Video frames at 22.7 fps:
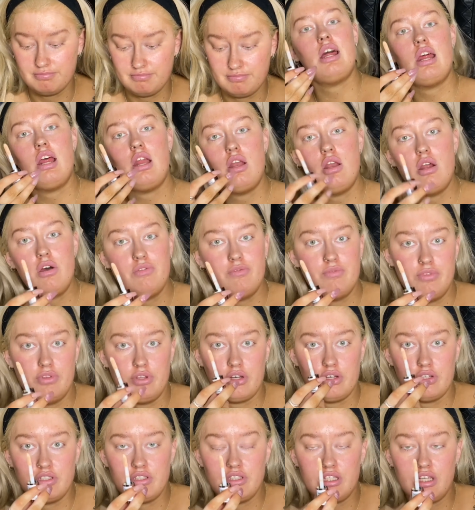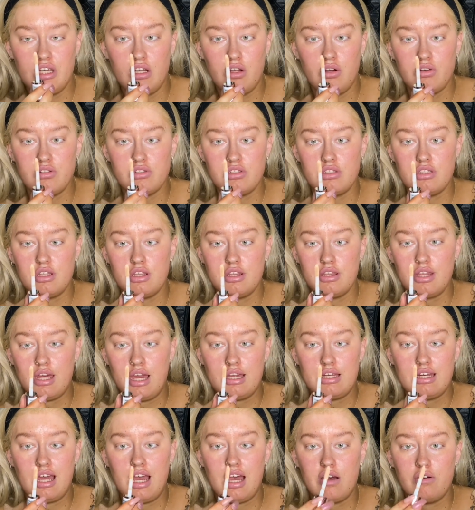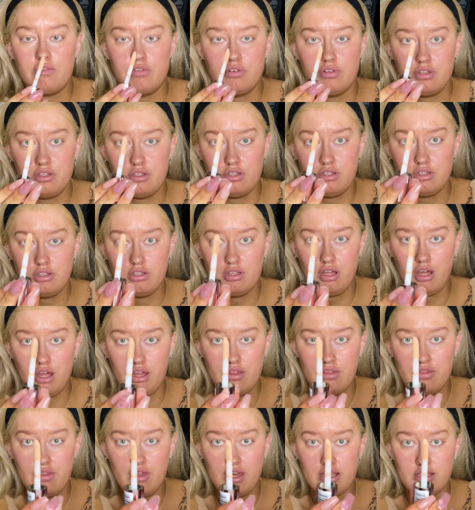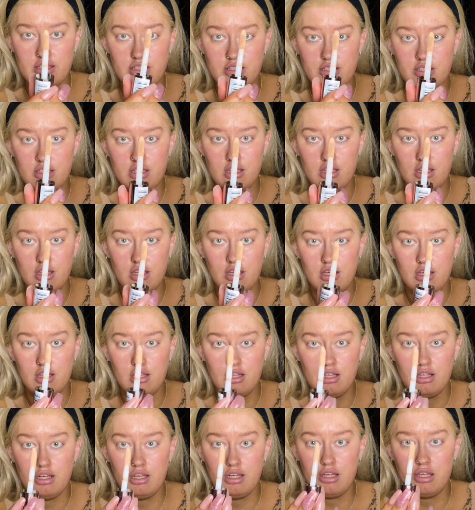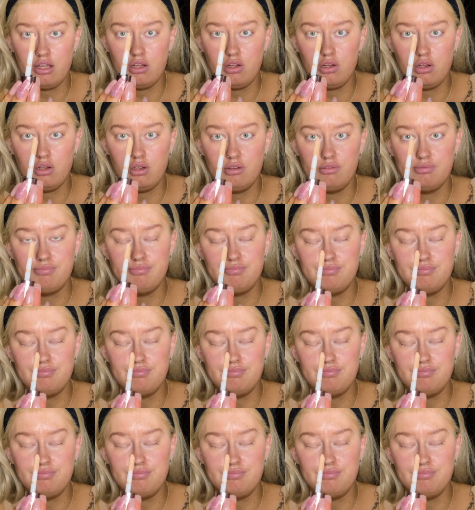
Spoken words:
I love the concealers that have this little,